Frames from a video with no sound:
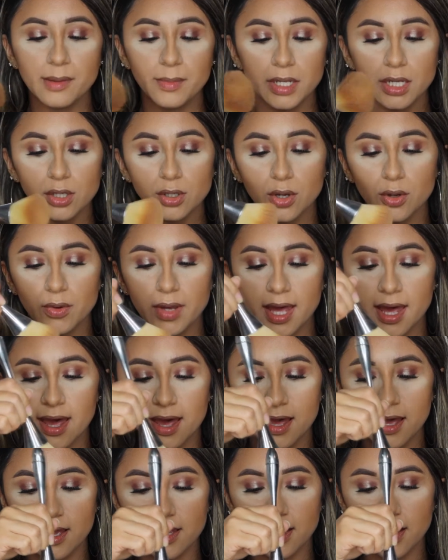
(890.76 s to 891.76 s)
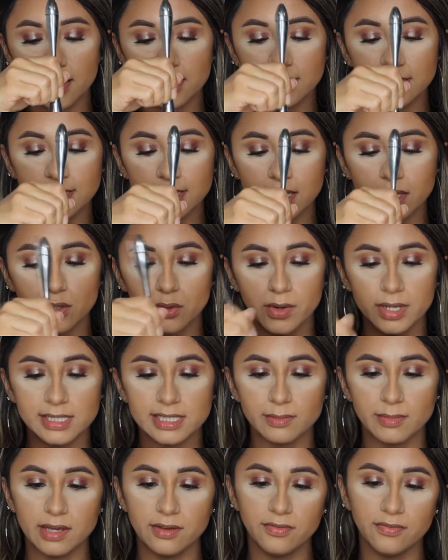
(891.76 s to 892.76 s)
gonna go ahead and set the rest
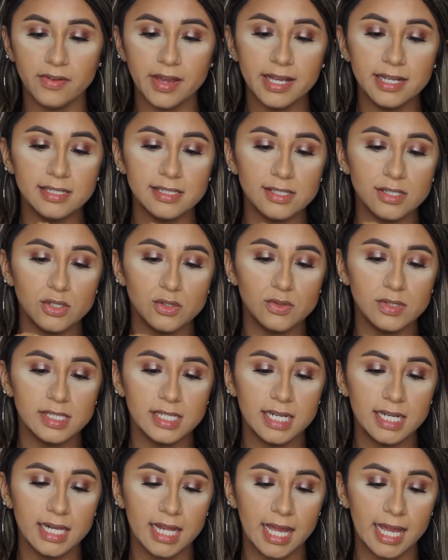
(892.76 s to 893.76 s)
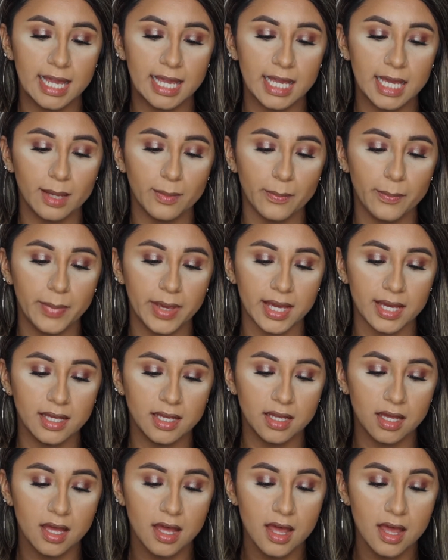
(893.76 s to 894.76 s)
of my face using a
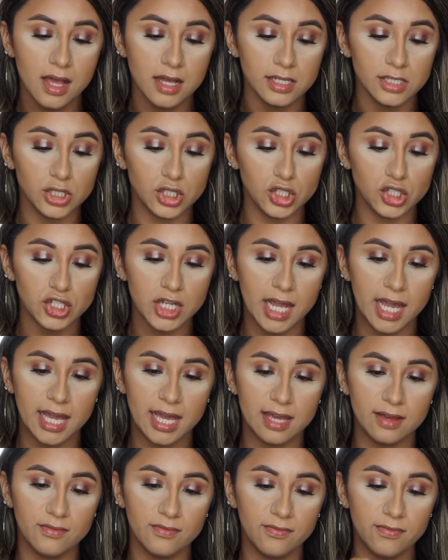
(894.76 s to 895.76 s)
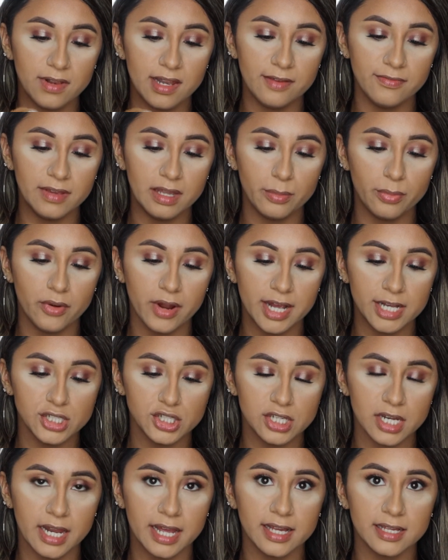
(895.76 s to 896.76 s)
big giant fluffy
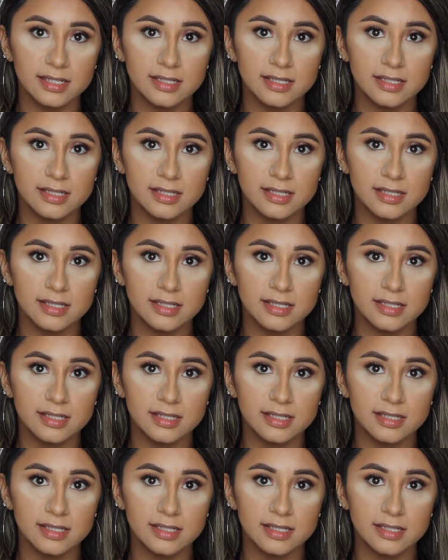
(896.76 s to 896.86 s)
brush like